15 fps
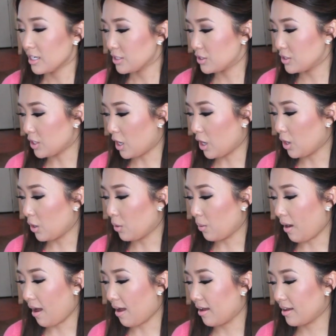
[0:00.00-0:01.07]

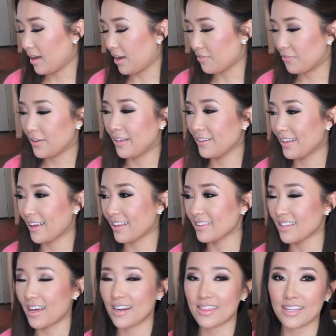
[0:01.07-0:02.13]
so I feel like a
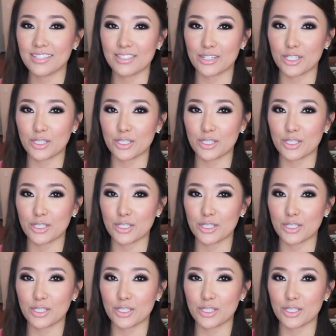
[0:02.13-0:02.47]
lot of things that